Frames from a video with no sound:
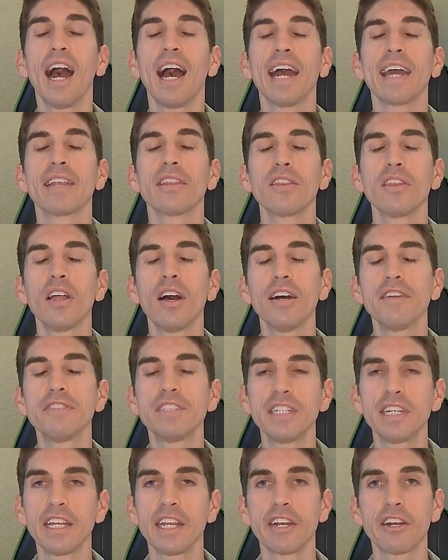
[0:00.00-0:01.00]
I'd love
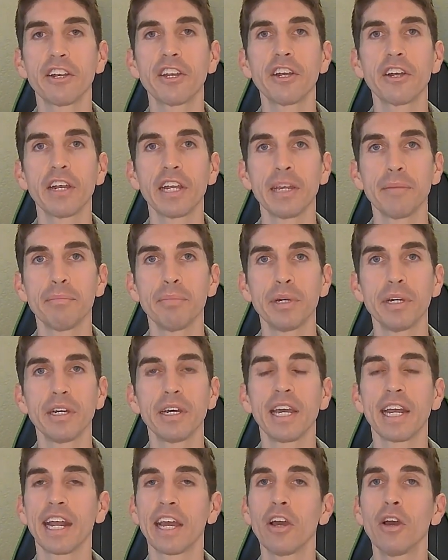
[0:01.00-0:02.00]
to hear your
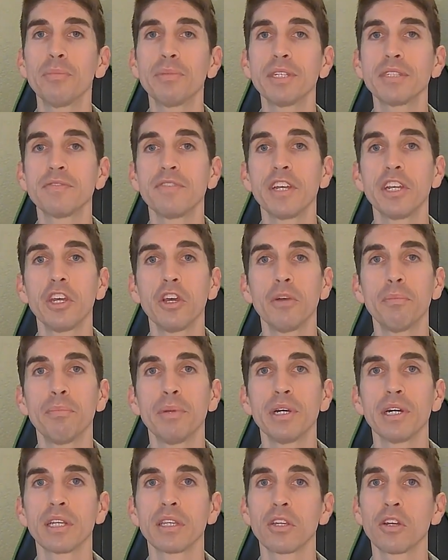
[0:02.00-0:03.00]
input, and I hope this video
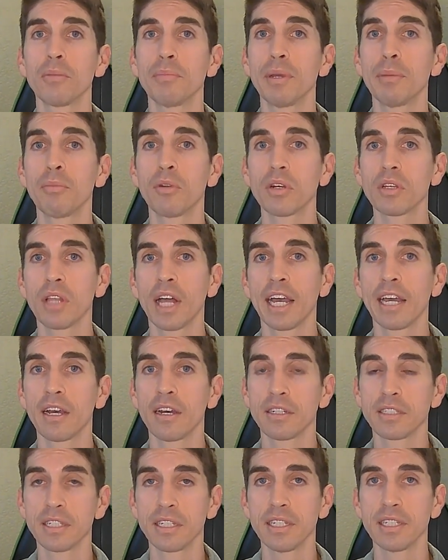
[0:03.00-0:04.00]
put a little bit more light
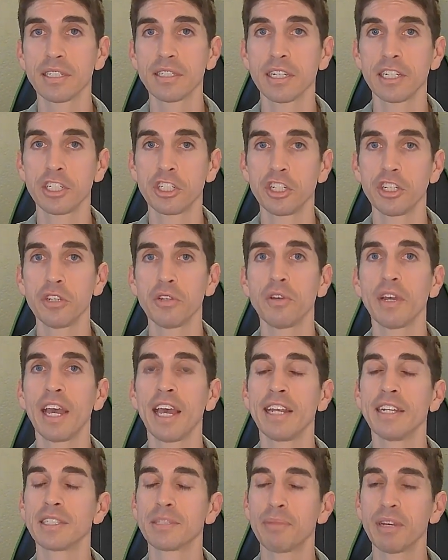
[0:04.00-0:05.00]
onto this issue,
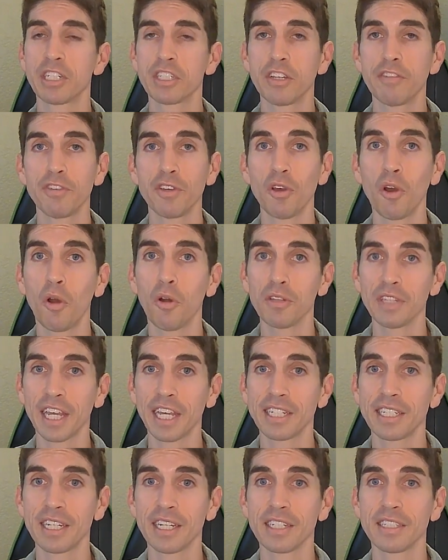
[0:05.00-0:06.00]
and especially if you hold
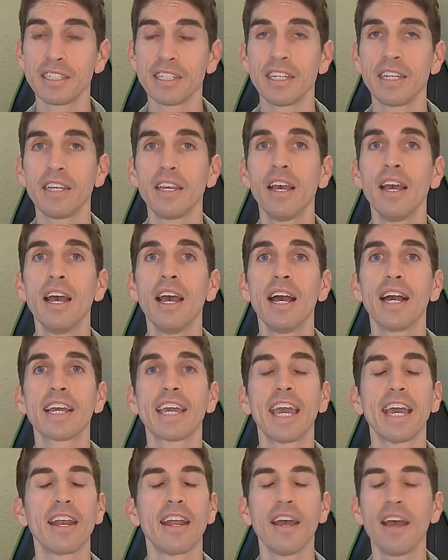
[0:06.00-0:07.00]
AT&T.
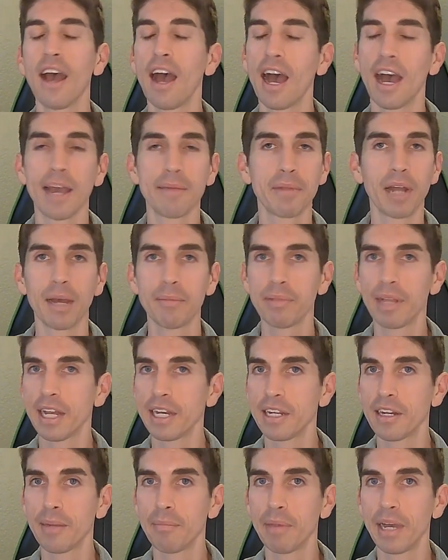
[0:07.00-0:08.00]
Again, I'm not
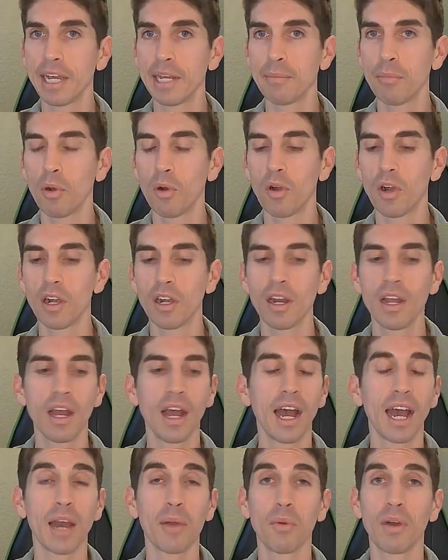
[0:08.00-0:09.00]
planning on buying more.
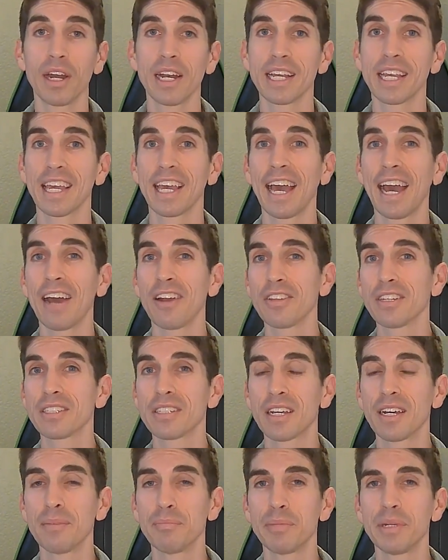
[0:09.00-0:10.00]
I want to get out of this
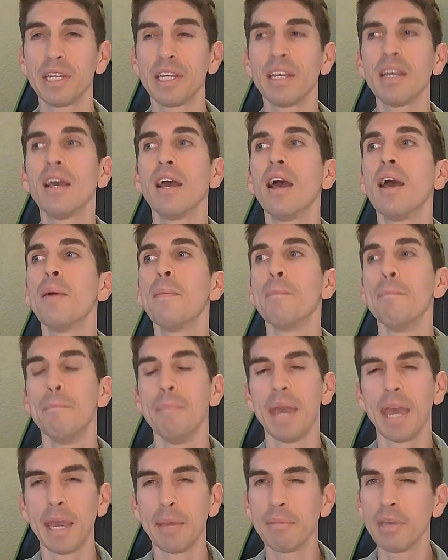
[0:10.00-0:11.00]
company.
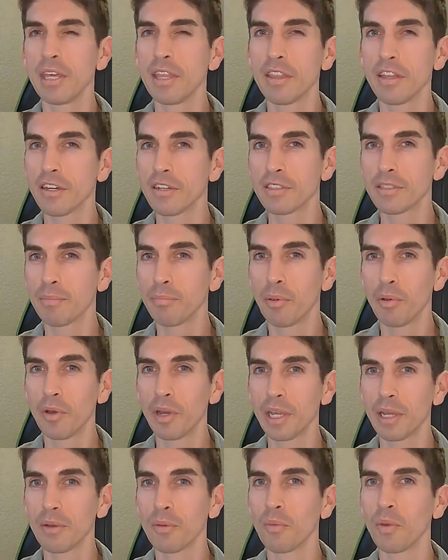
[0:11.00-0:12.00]
Maybe there's a
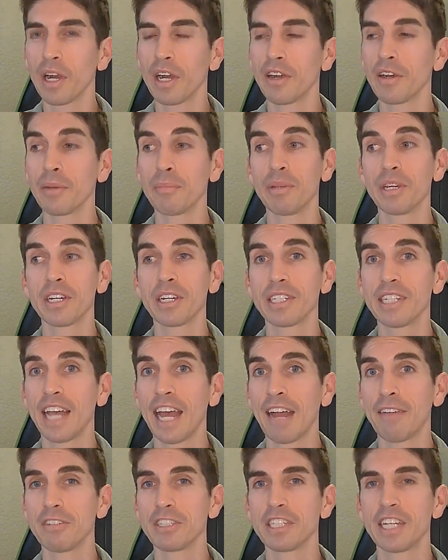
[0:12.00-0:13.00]
point where it'd be good to
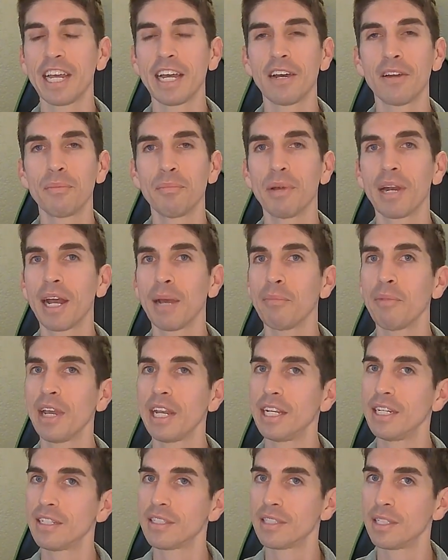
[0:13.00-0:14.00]
average down, but I'm
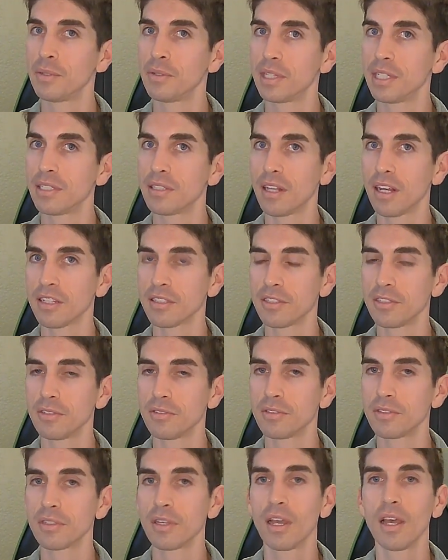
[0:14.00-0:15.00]
waiting to see what these
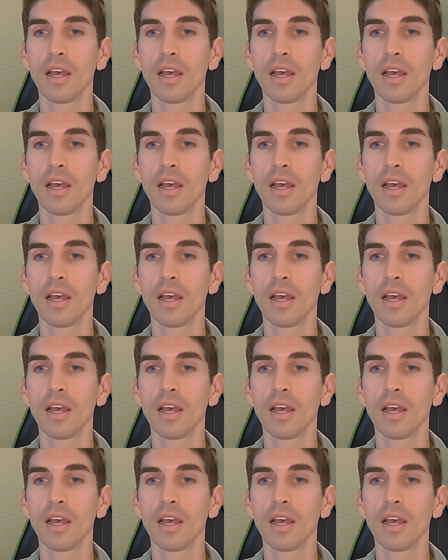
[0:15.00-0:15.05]
lawsuits